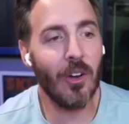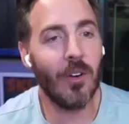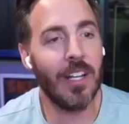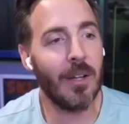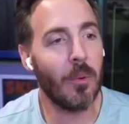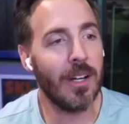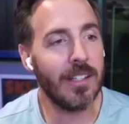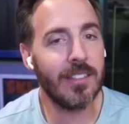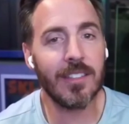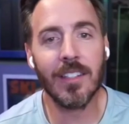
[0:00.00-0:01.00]
it
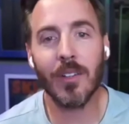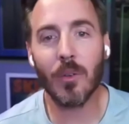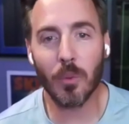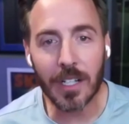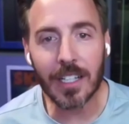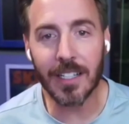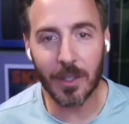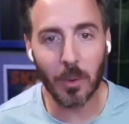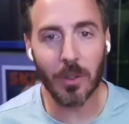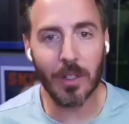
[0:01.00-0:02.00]
was really
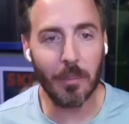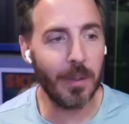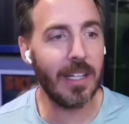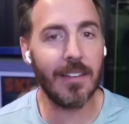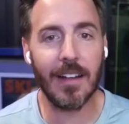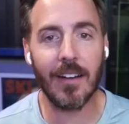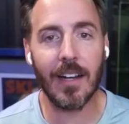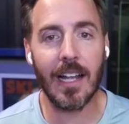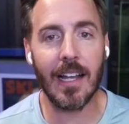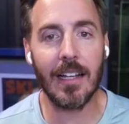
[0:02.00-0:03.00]
cool being there
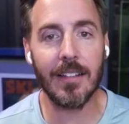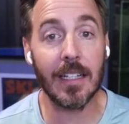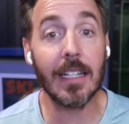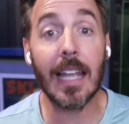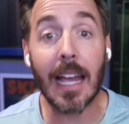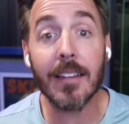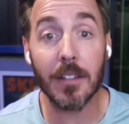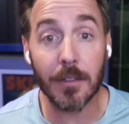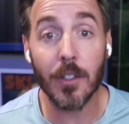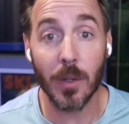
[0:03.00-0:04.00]
as a guest
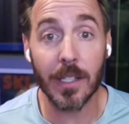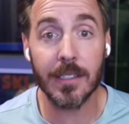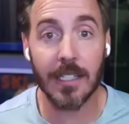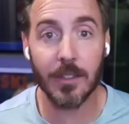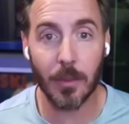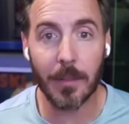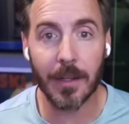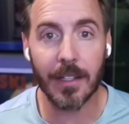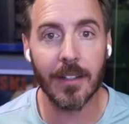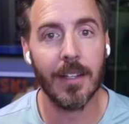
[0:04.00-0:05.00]
of USA
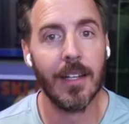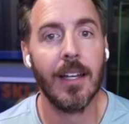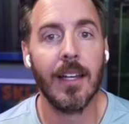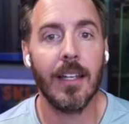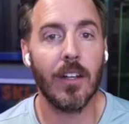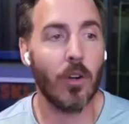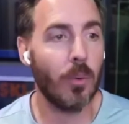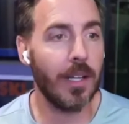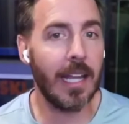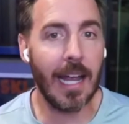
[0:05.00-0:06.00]
Swimming.
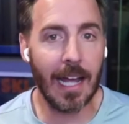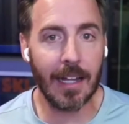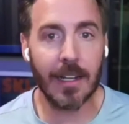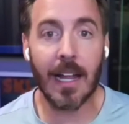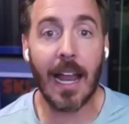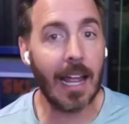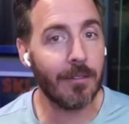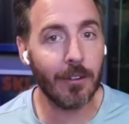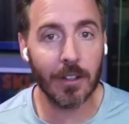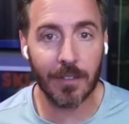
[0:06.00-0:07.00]
We had a
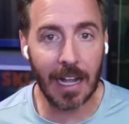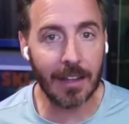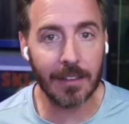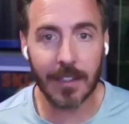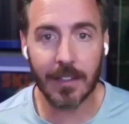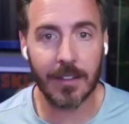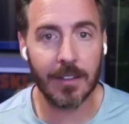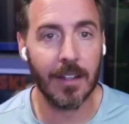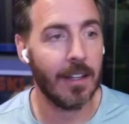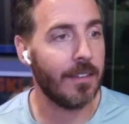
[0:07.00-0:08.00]
handful of athletes
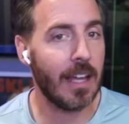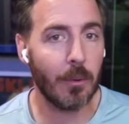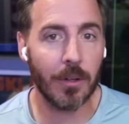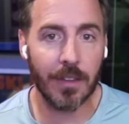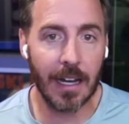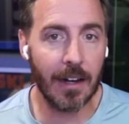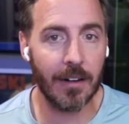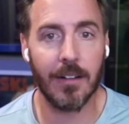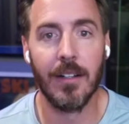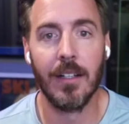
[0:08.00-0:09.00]
that were
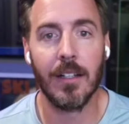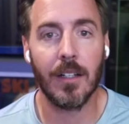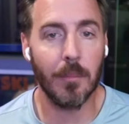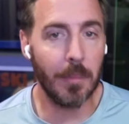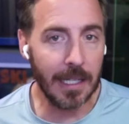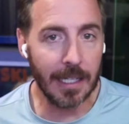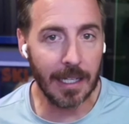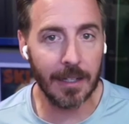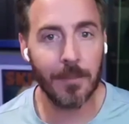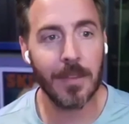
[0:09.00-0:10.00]
there,
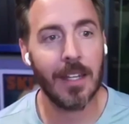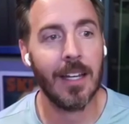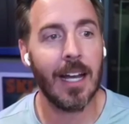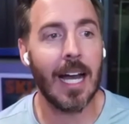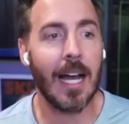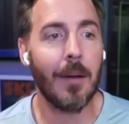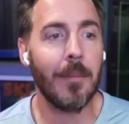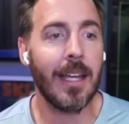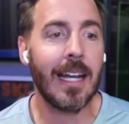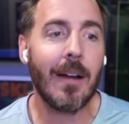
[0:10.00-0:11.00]
competing.
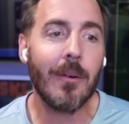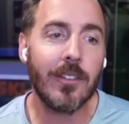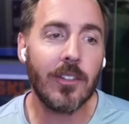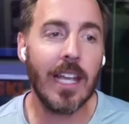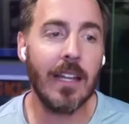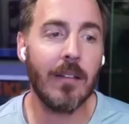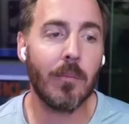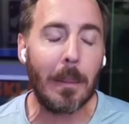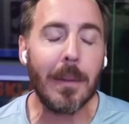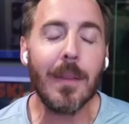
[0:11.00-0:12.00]
And I would say
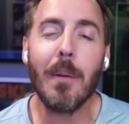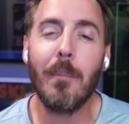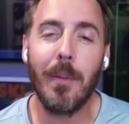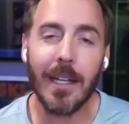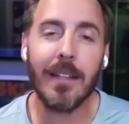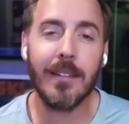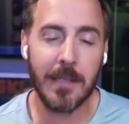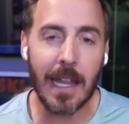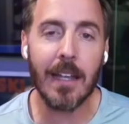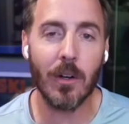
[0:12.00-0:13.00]
probably the biggest
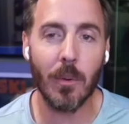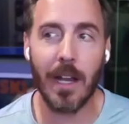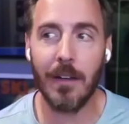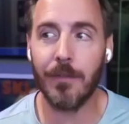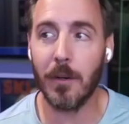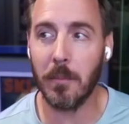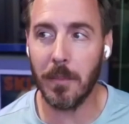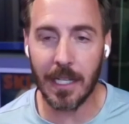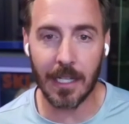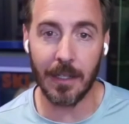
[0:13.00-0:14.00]
takeaway for
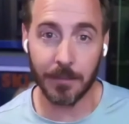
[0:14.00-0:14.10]
me